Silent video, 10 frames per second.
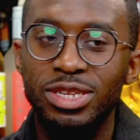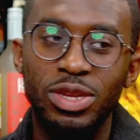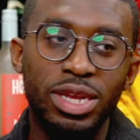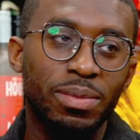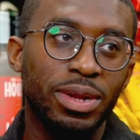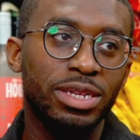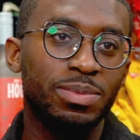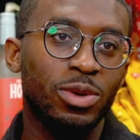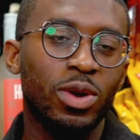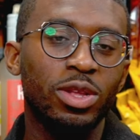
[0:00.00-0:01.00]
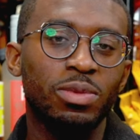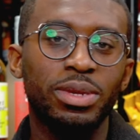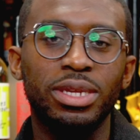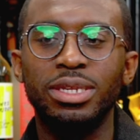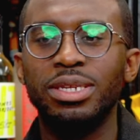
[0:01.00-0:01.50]
So yeah, my name is Magloire
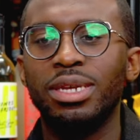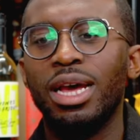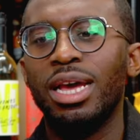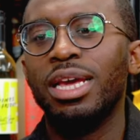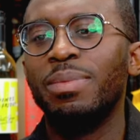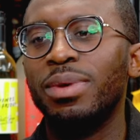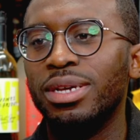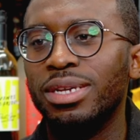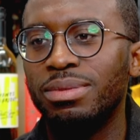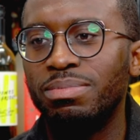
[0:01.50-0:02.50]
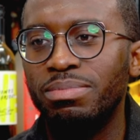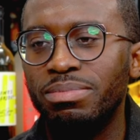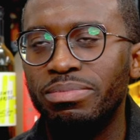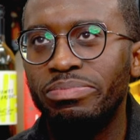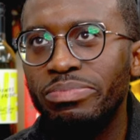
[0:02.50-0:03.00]
Lupica. I am a
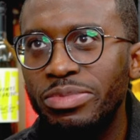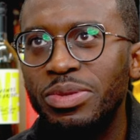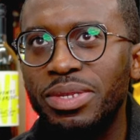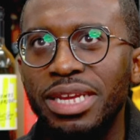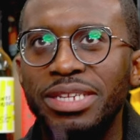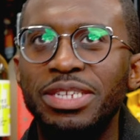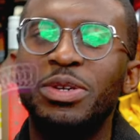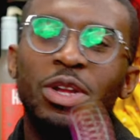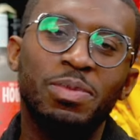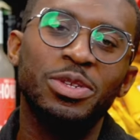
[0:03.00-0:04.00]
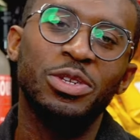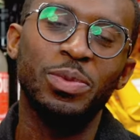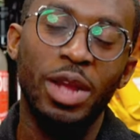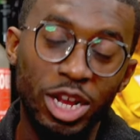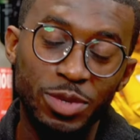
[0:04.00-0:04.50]
you could say serial
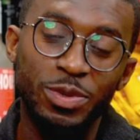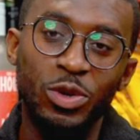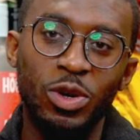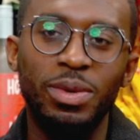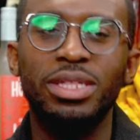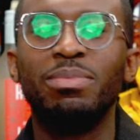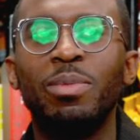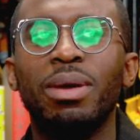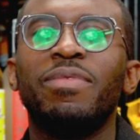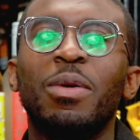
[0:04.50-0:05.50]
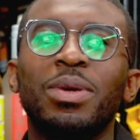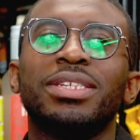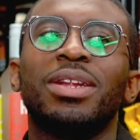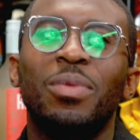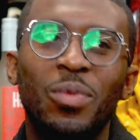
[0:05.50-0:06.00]
entrepreneur, but at the moment I'm
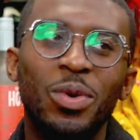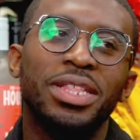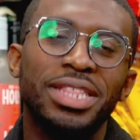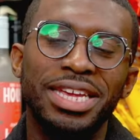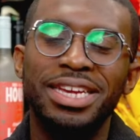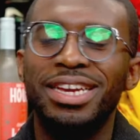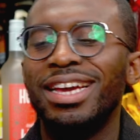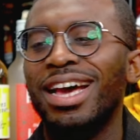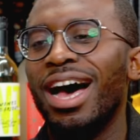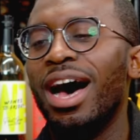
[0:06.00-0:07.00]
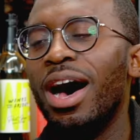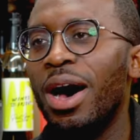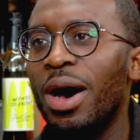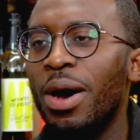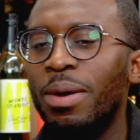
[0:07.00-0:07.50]
focusing on one thing.
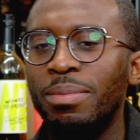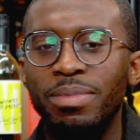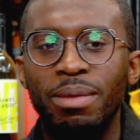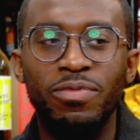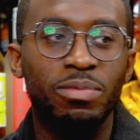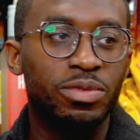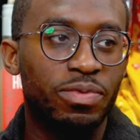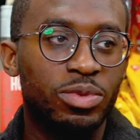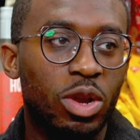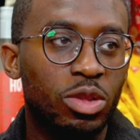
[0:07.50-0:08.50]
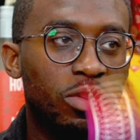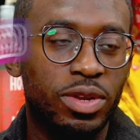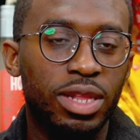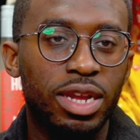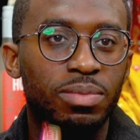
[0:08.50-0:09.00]
Um, I'm from, from Charlotte, North
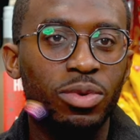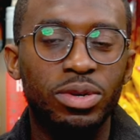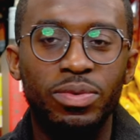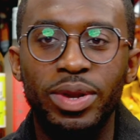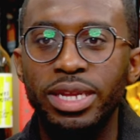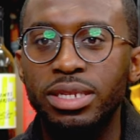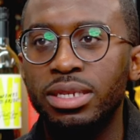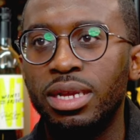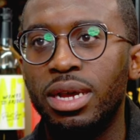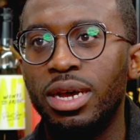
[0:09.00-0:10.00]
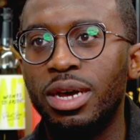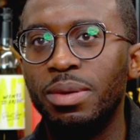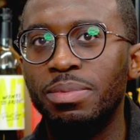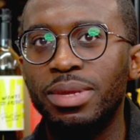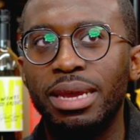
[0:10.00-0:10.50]
Carolina, born and raised.
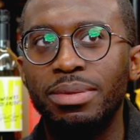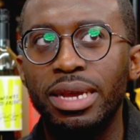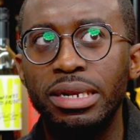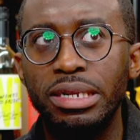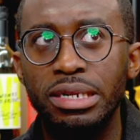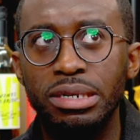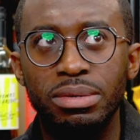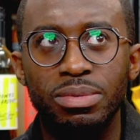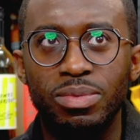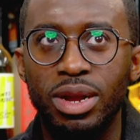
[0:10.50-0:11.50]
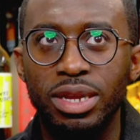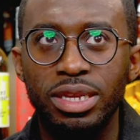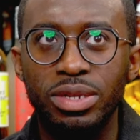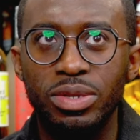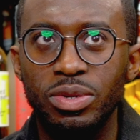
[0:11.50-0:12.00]
Um, came down here in Rock
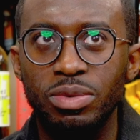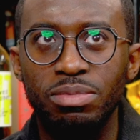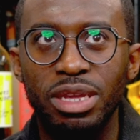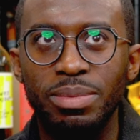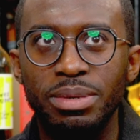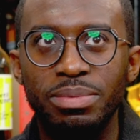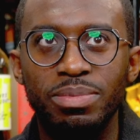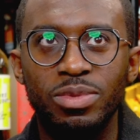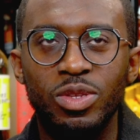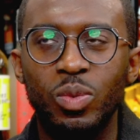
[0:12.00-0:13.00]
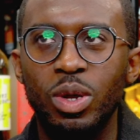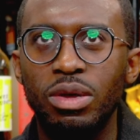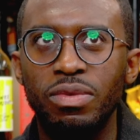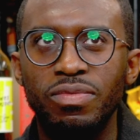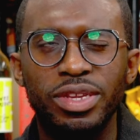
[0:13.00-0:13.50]
Hill maybe
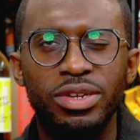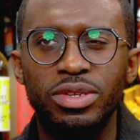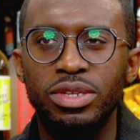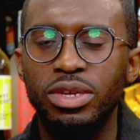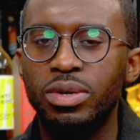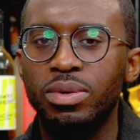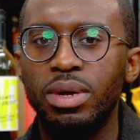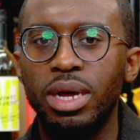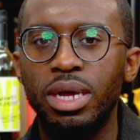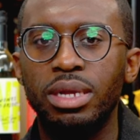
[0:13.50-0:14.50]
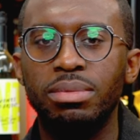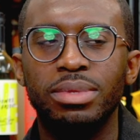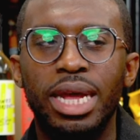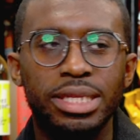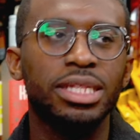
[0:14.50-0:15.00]
12 years ago, uh,
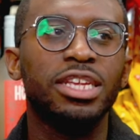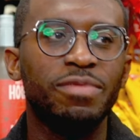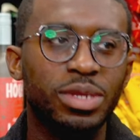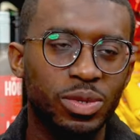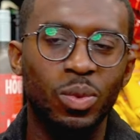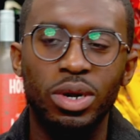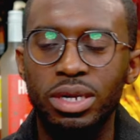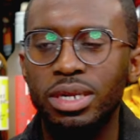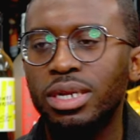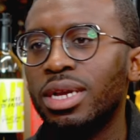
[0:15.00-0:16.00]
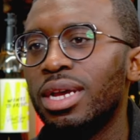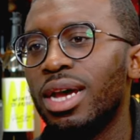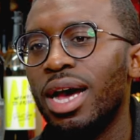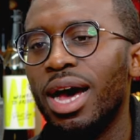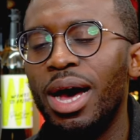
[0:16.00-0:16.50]
not to live, but to work.
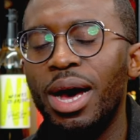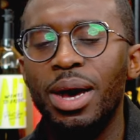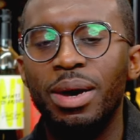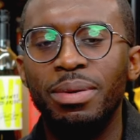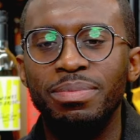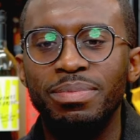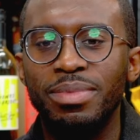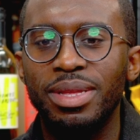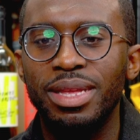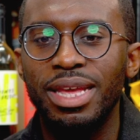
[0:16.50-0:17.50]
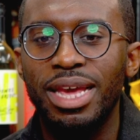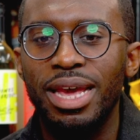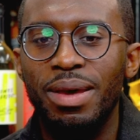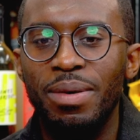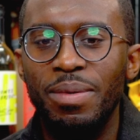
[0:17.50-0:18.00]
Um,
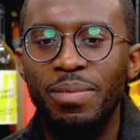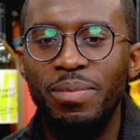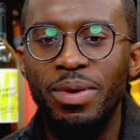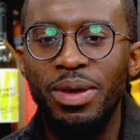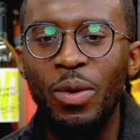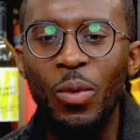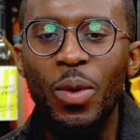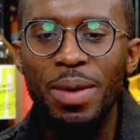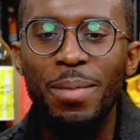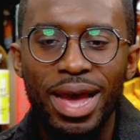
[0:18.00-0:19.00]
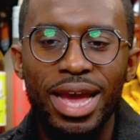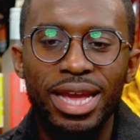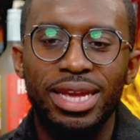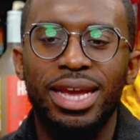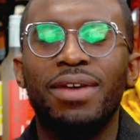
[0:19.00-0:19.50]
who am
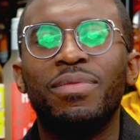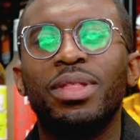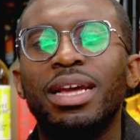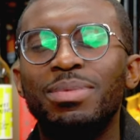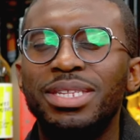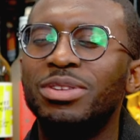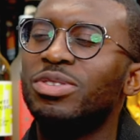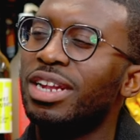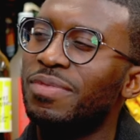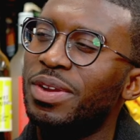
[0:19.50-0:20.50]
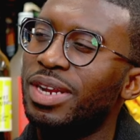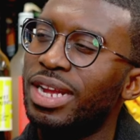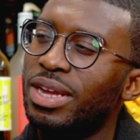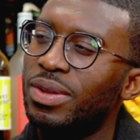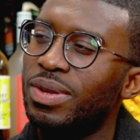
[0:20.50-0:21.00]
I? I feel like I'm still trying to figure
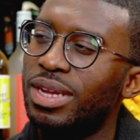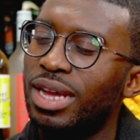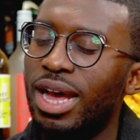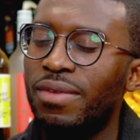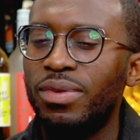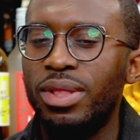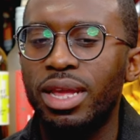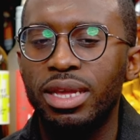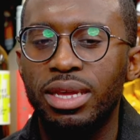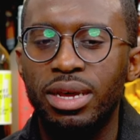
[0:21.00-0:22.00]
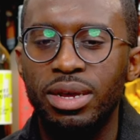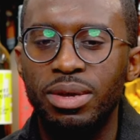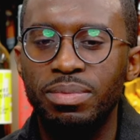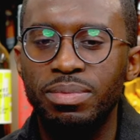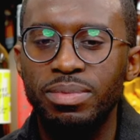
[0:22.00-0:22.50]
that out. Mm. I feel like
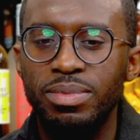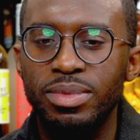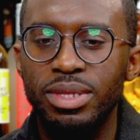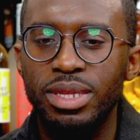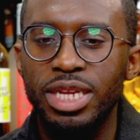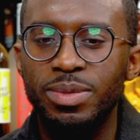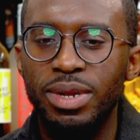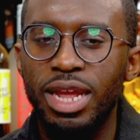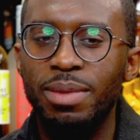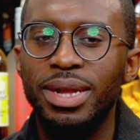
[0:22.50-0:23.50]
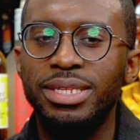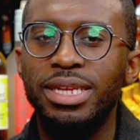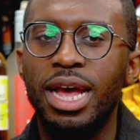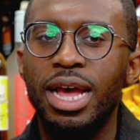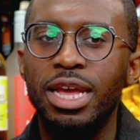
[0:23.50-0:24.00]
um, I spent a lot of my
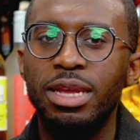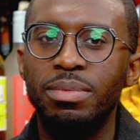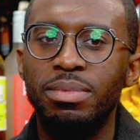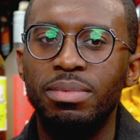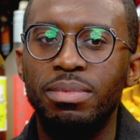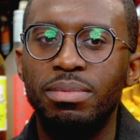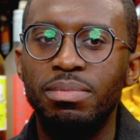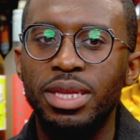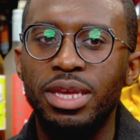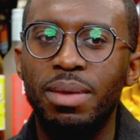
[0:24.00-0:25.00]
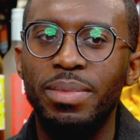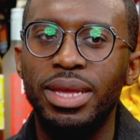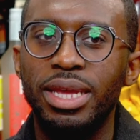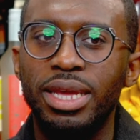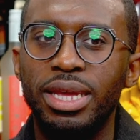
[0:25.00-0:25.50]
time
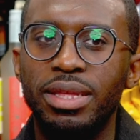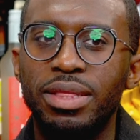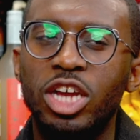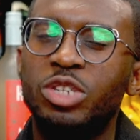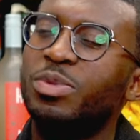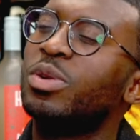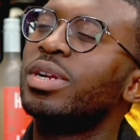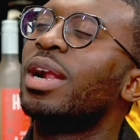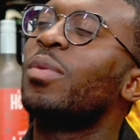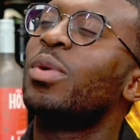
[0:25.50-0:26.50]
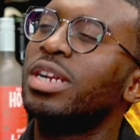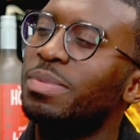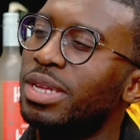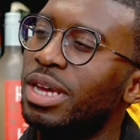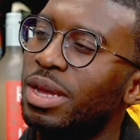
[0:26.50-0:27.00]
becoming the entrepreneur that I wanted to
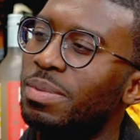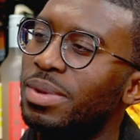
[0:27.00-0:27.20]
become.